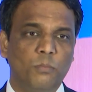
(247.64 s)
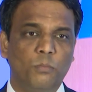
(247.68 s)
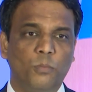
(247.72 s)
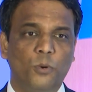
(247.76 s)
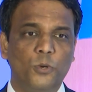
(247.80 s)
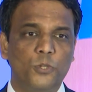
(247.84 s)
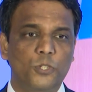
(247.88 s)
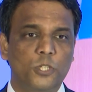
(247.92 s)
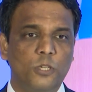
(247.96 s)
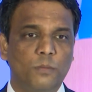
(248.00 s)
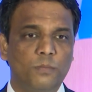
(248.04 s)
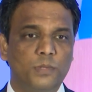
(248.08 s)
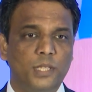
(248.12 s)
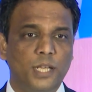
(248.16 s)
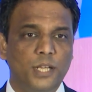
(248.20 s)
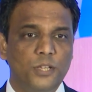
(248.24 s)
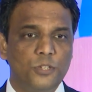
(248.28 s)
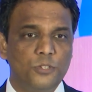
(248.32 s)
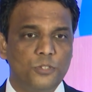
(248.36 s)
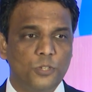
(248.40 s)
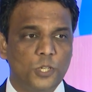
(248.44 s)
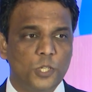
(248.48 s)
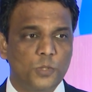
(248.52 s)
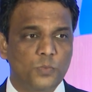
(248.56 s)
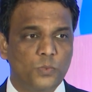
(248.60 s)
Most of the
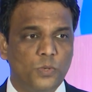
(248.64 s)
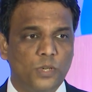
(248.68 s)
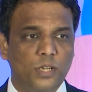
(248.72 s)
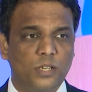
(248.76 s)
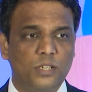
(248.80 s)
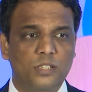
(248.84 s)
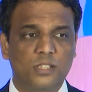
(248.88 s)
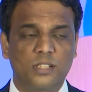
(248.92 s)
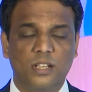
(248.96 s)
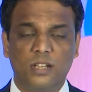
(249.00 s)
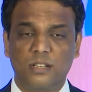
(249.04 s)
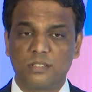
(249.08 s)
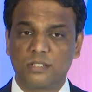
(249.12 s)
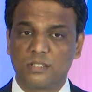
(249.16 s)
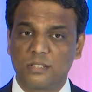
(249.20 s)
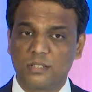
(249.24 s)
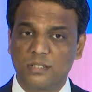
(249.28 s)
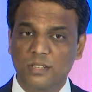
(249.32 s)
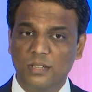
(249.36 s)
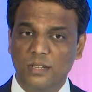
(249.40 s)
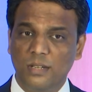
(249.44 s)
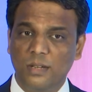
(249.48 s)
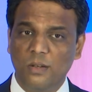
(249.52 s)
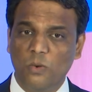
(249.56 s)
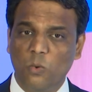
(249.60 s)
insurance products are
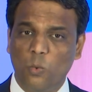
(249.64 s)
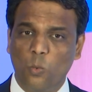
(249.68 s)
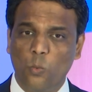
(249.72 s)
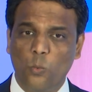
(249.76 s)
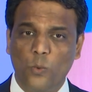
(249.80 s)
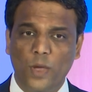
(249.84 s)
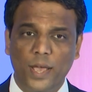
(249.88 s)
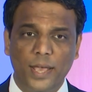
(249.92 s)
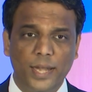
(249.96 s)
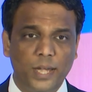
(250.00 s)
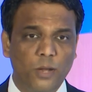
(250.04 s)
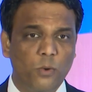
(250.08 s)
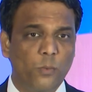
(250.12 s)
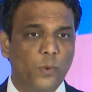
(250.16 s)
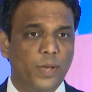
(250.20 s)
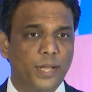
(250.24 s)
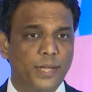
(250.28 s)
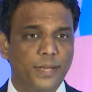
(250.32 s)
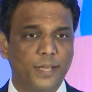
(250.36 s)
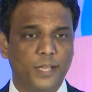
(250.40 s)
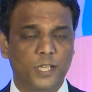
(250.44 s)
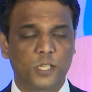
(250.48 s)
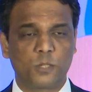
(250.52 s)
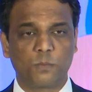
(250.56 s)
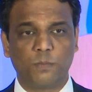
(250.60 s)
still very,
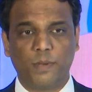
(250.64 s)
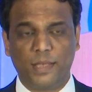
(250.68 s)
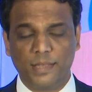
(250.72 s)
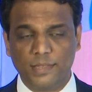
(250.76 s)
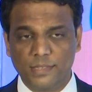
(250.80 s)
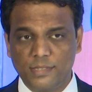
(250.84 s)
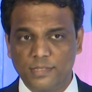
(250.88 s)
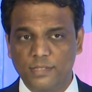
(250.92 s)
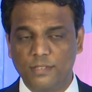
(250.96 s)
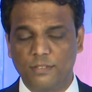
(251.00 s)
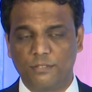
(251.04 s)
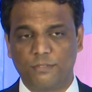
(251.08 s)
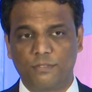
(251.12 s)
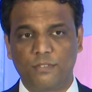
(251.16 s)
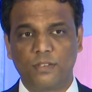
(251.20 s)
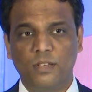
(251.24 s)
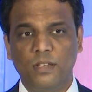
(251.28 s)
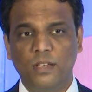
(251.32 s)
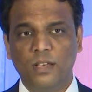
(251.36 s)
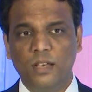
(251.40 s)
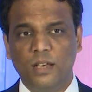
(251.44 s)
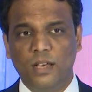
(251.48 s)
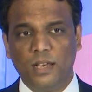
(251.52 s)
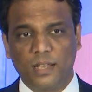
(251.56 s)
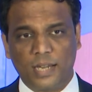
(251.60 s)
very expensive.
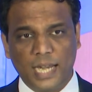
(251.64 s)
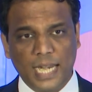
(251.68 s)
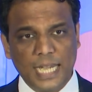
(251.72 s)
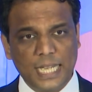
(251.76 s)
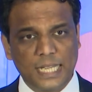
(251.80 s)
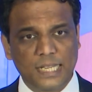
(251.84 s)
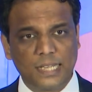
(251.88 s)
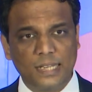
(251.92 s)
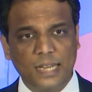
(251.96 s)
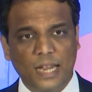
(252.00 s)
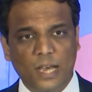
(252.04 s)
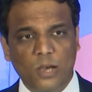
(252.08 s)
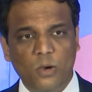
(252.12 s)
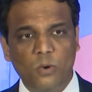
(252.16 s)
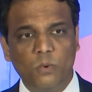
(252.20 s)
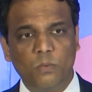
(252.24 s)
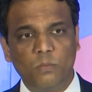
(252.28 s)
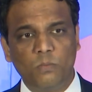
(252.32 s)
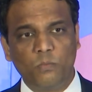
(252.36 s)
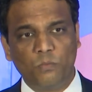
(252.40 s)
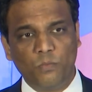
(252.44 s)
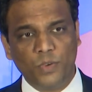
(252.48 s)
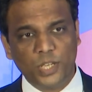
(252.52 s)
Right now,